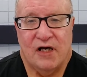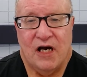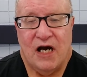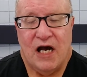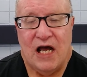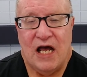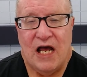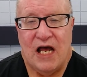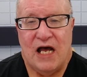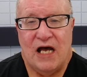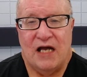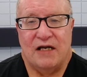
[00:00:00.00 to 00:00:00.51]

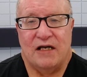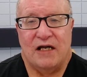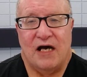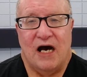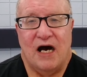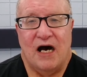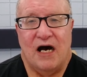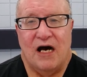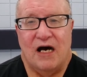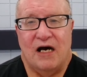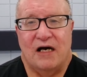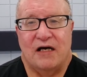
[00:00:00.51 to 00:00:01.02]
And
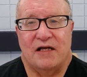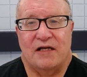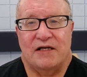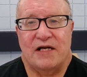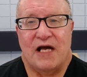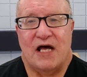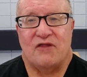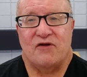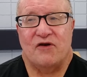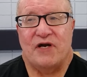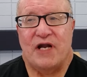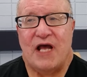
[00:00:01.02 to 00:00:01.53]

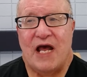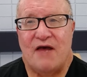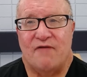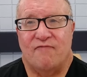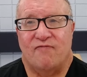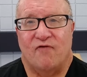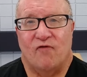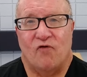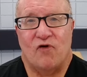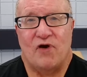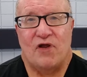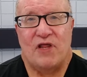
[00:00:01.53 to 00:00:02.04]
another name
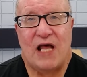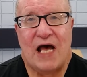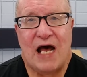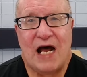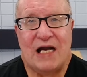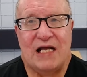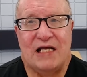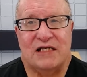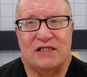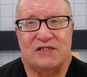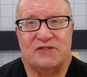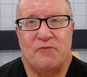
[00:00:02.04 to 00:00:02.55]
for
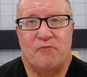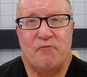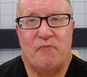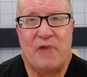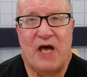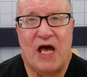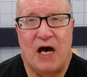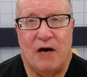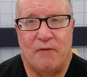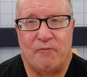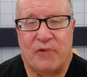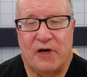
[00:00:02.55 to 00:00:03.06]
that is
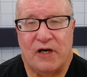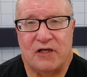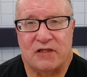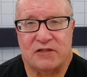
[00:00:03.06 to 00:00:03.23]
MIP.